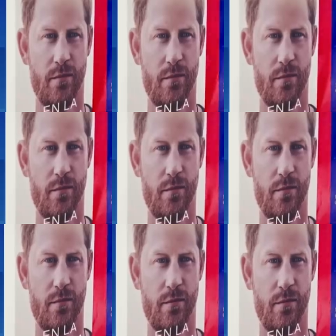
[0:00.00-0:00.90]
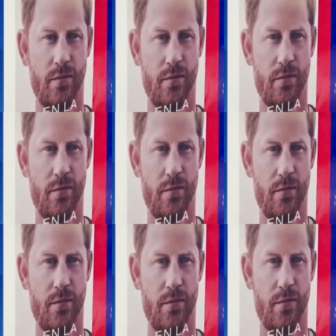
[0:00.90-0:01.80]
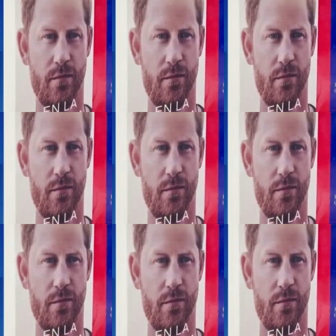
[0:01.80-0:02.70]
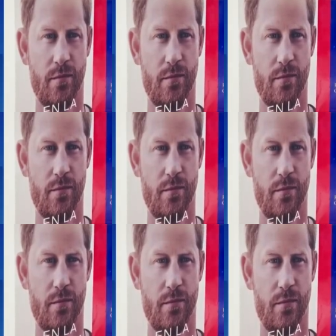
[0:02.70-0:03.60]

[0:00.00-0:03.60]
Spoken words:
(not speaking)